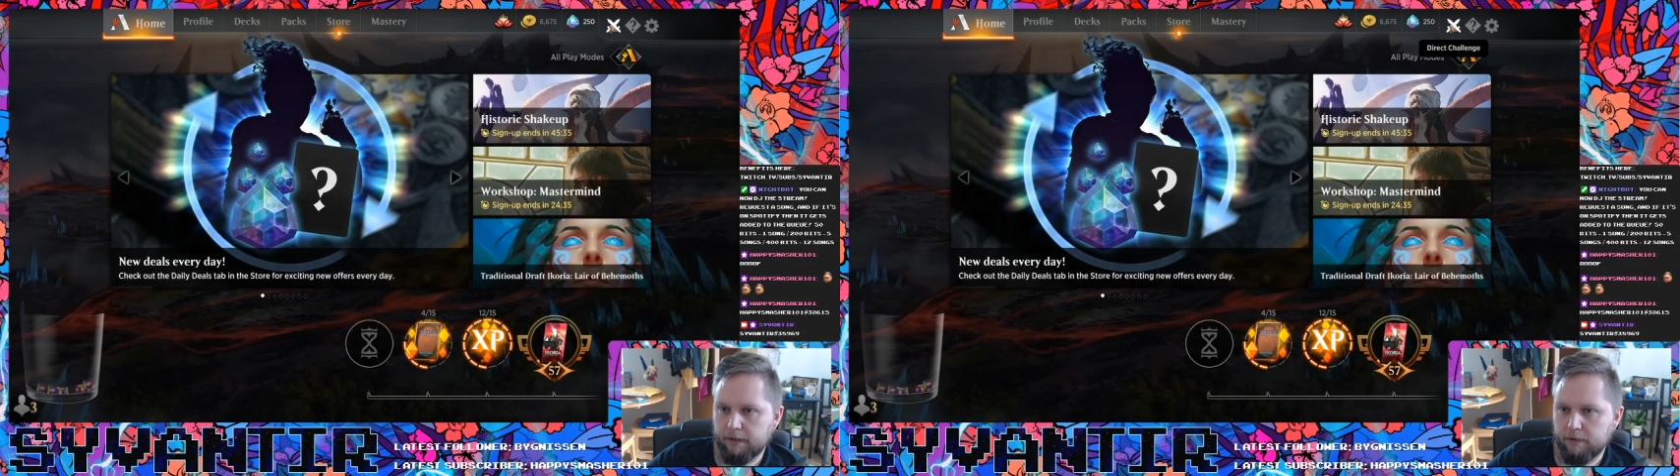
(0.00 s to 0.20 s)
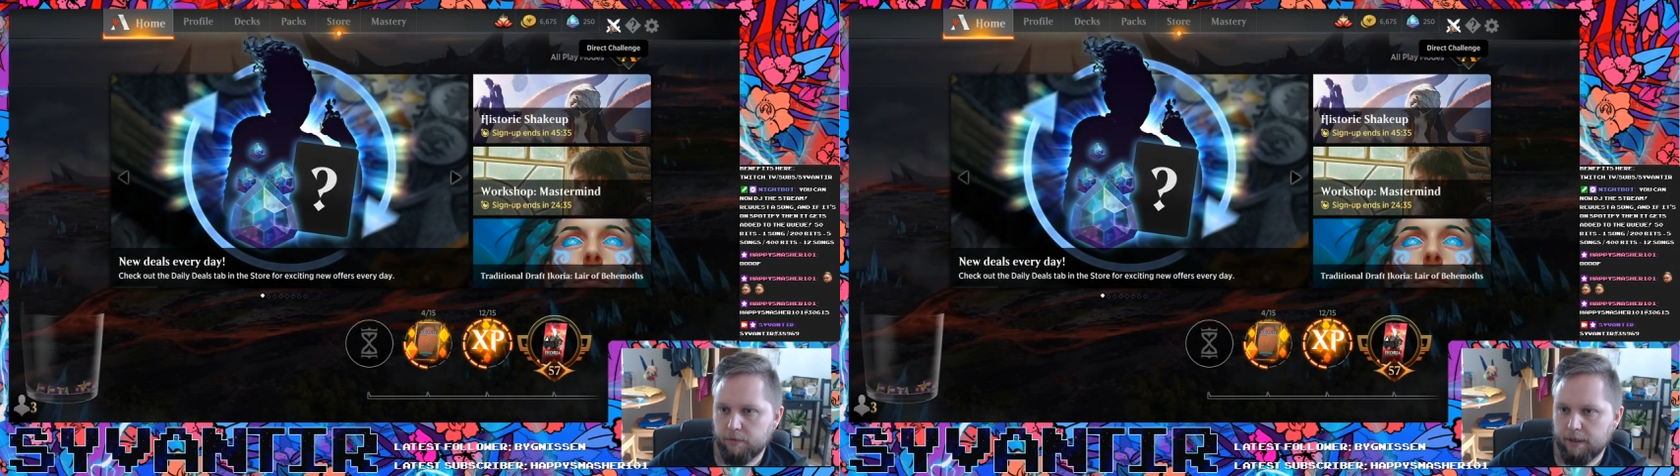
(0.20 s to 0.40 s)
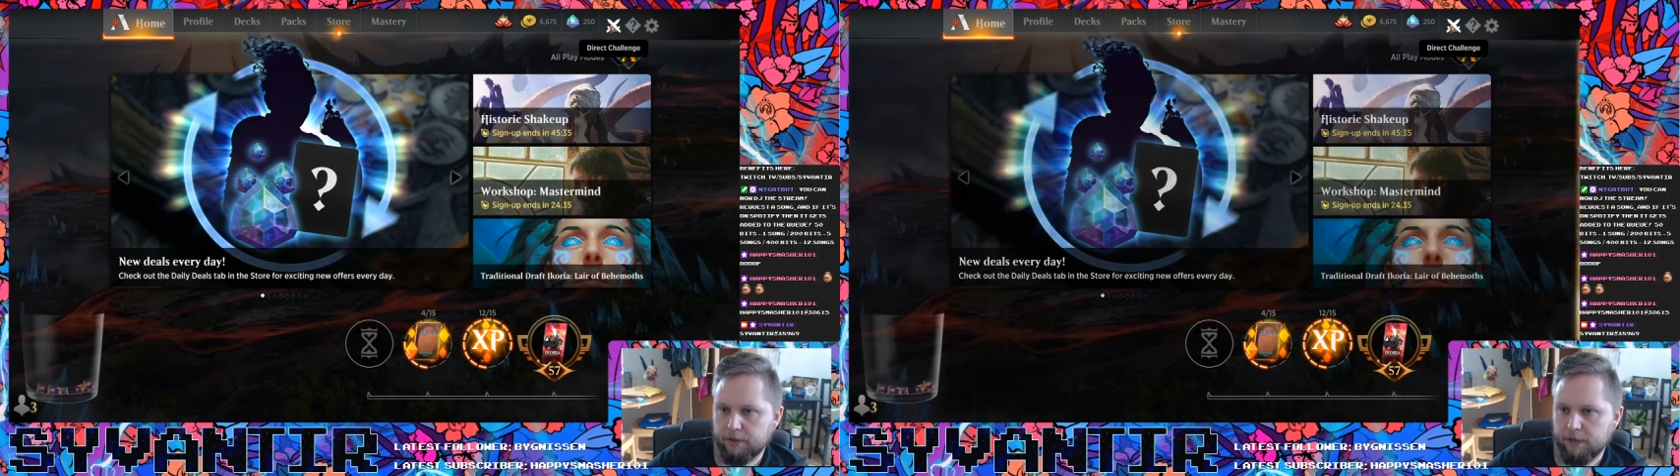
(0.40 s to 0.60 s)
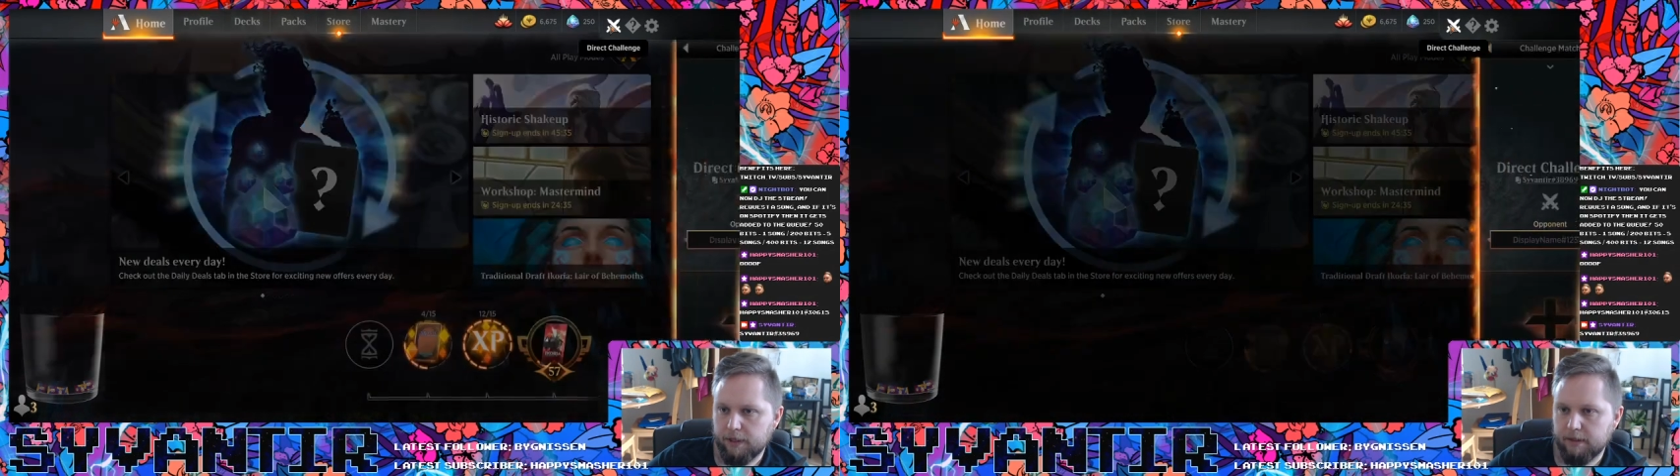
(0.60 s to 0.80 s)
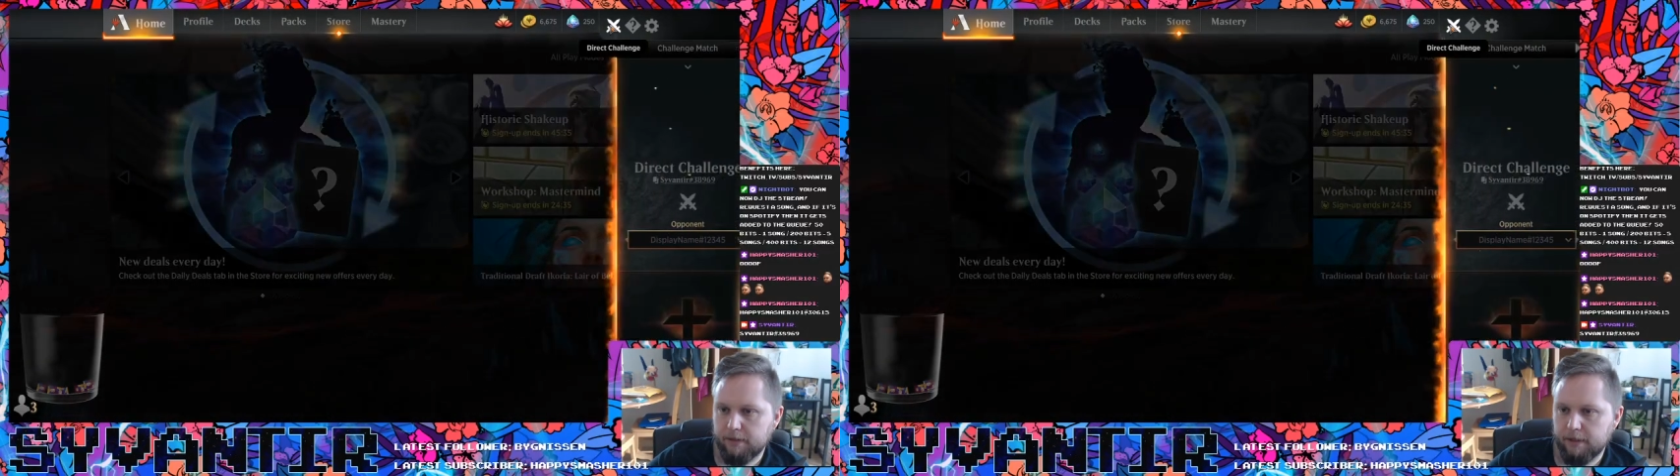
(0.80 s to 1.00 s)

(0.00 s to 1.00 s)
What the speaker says: direct challenge